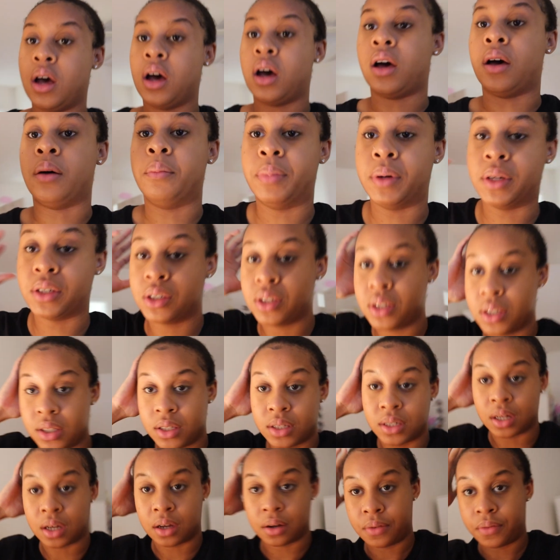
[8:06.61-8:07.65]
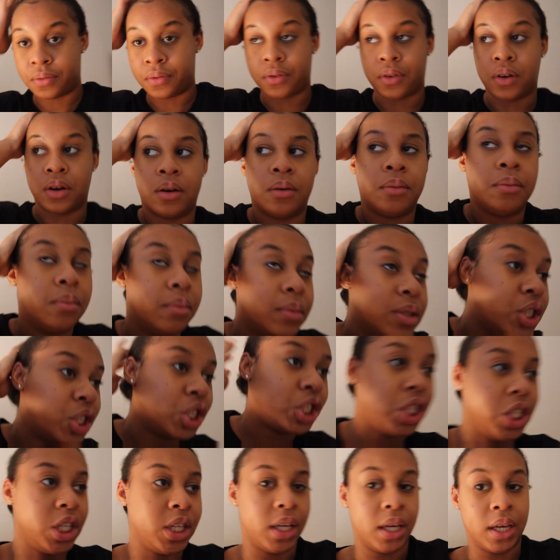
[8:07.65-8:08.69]
a bunch of stuff from
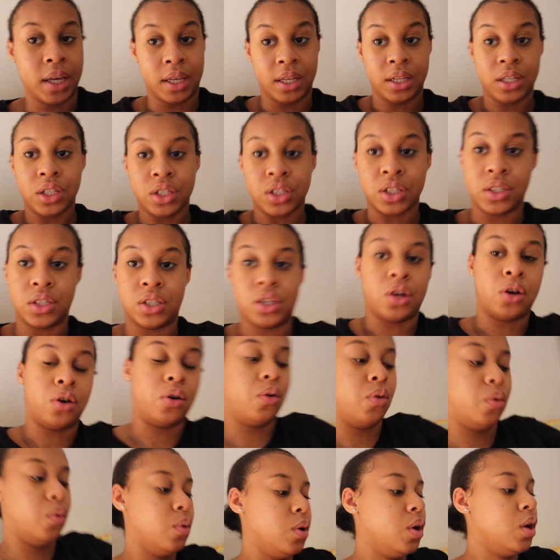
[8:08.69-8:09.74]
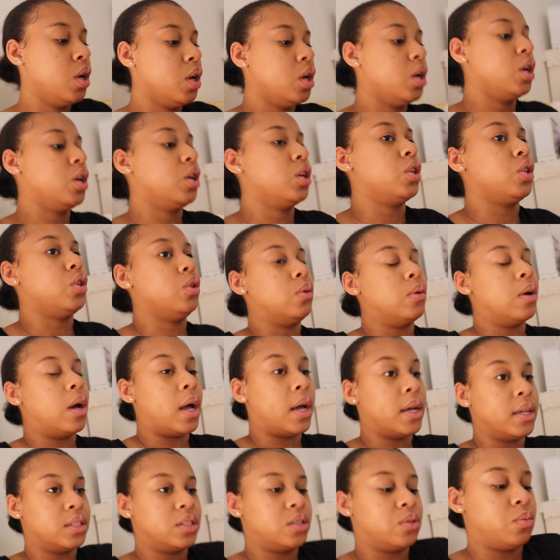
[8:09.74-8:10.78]
Shein, so you
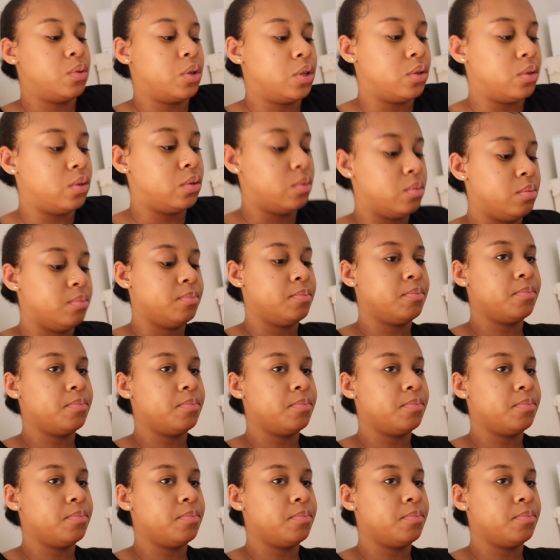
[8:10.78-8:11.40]
guys will